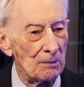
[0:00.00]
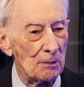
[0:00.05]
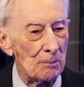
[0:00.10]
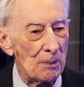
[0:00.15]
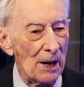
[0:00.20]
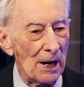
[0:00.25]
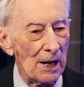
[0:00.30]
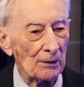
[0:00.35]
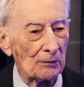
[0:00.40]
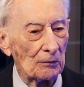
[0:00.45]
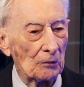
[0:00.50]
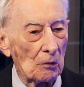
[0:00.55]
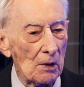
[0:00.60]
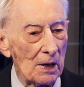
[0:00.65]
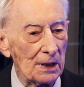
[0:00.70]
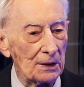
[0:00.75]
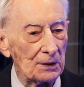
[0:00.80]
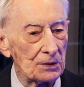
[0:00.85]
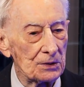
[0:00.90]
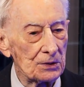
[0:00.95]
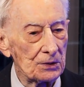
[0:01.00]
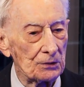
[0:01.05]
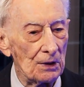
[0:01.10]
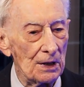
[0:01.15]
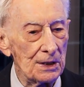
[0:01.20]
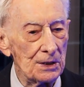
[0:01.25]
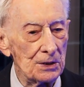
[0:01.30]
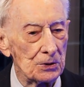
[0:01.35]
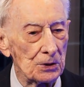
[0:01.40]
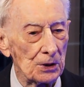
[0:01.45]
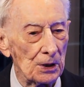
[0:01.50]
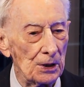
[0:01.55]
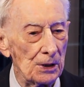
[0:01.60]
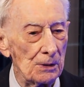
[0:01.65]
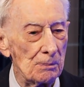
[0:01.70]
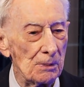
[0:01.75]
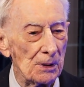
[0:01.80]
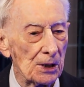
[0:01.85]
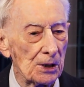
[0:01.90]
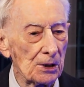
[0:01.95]
about quite strangely
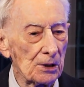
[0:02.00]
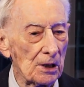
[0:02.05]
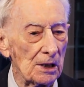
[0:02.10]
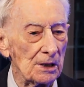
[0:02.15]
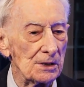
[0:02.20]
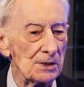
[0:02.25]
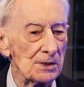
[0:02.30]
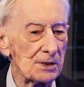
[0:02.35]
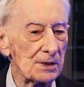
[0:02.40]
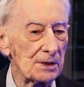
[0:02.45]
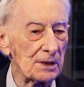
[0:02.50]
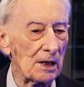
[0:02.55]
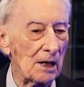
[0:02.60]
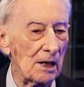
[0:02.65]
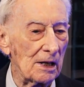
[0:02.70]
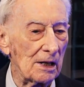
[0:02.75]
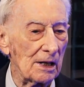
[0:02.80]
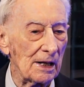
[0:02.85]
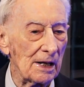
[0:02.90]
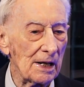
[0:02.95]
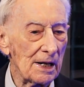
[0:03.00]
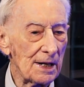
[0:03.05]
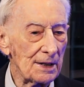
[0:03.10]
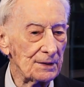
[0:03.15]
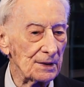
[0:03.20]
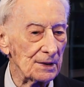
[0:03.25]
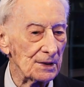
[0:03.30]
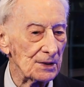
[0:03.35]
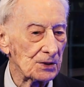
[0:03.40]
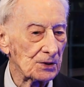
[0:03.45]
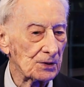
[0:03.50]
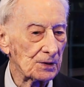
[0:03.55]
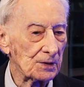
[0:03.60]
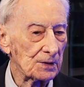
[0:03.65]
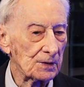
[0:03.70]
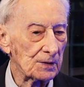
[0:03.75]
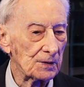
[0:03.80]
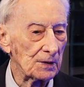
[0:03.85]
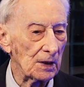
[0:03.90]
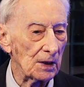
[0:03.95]
because I had this
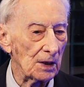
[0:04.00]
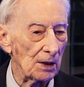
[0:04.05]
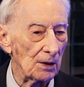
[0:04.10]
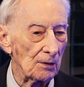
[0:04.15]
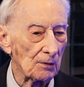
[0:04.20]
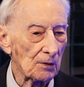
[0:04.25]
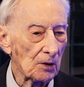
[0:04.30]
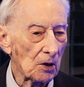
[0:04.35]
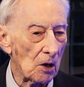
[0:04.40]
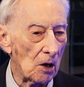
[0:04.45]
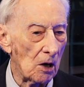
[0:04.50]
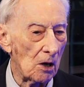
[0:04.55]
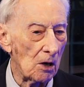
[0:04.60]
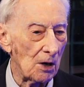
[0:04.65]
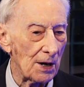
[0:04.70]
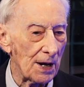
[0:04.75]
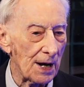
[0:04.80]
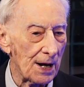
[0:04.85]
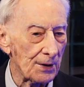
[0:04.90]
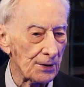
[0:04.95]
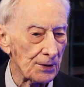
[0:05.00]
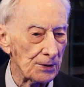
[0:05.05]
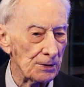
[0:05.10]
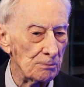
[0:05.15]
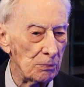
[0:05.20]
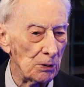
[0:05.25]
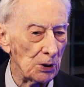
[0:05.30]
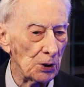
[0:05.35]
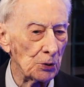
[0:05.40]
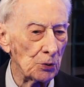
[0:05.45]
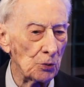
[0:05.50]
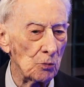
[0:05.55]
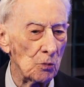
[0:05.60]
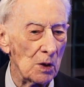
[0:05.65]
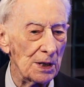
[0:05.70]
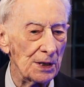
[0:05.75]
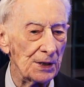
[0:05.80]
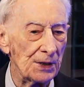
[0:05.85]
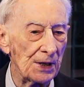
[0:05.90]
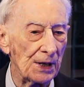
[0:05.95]
call out of the blue
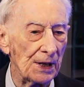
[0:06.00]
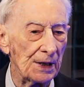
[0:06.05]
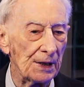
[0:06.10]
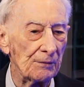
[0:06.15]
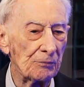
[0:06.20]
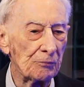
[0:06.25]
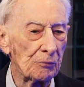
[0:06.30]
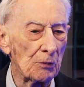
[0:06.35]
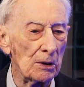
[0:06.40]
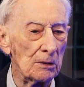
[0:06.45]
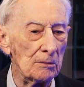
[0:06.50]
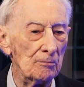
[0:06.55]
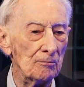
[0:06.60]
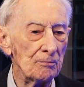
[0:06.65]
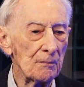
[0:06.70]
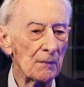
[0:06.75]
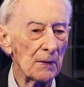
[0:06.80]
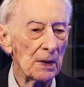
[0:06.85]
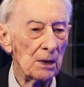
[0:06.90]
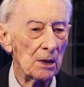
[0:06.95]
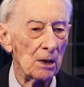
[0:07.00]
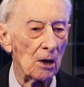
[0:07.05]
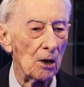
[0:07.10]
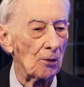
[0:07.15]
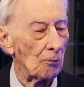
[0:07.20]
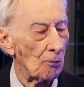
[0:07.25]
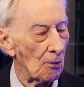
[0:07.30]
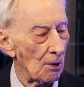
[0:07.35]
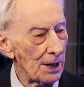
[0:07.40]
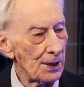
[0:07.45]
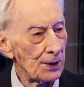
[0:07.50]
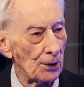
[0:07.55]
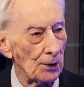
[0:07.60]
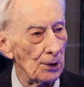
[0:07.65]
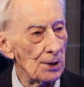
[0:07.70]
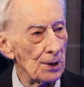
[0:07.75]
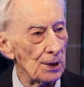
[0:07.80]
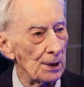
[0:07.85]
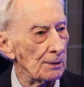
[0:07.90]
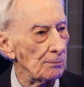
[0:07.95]
one day from a
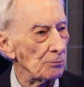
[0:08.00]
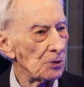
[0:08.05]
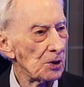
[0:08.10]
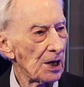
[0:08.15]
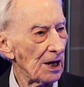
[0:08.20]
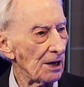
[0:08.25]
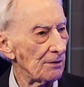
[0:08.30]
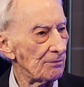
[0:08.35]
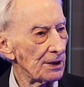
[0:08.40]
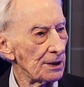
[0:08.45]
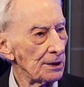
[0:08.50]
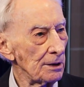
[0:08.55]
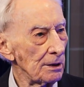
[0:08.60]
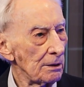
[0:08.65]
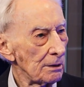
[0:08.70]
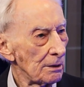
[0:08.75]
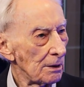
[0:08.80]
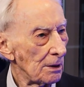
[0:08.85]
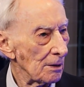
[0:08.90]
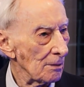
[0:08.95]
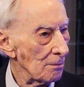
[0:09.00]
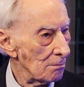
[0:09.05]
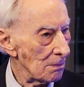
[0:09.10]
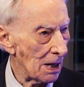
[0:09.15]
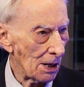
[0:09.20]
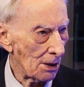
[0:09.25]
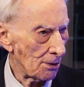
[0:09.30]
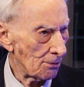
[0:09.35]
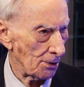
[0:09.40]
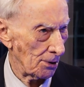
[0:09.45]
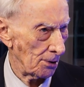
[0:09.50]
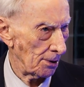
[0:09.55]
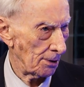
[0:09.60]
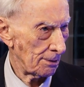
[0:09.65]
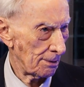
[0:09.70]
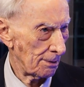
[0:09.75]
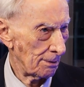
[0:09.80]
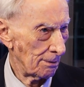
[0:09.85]
writer named Kevin Maurer.